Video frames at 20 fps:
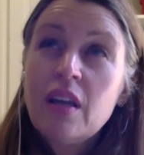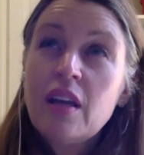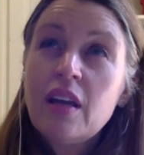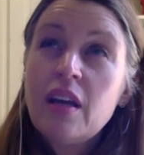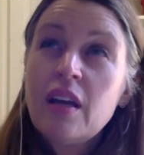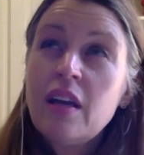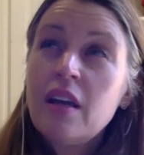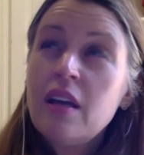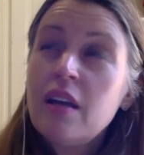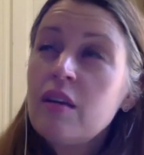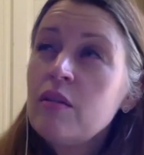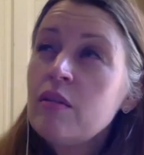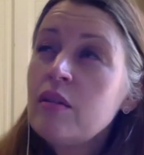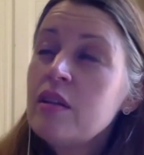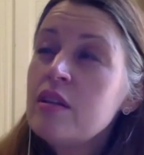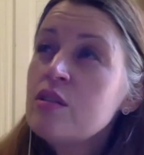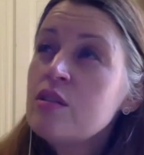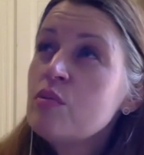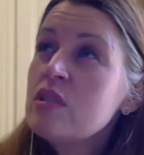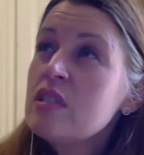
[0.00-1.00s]

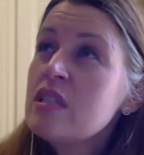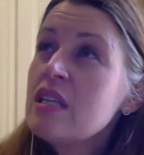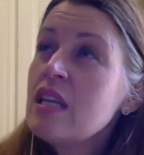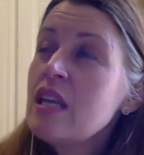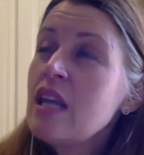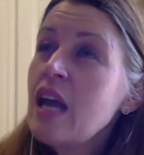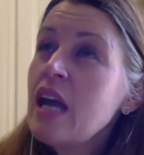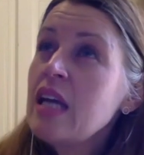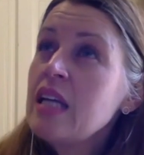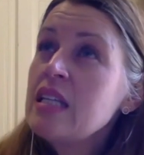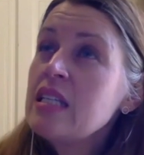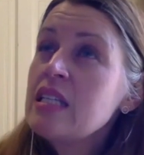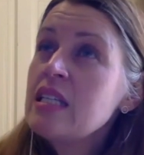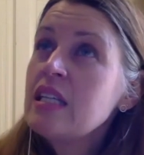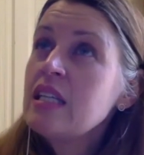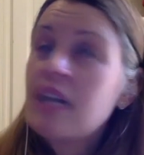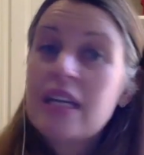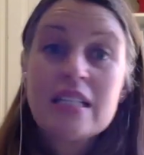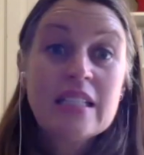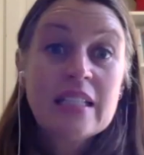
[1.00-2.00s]
This was
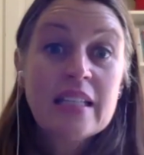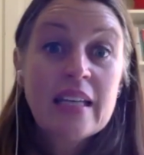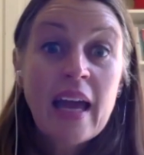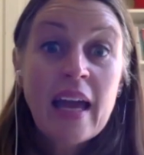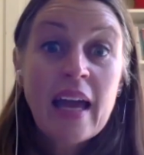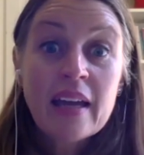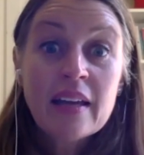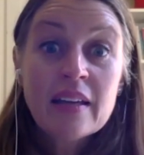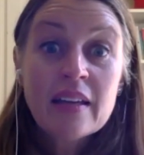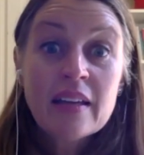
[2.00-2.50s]
1998,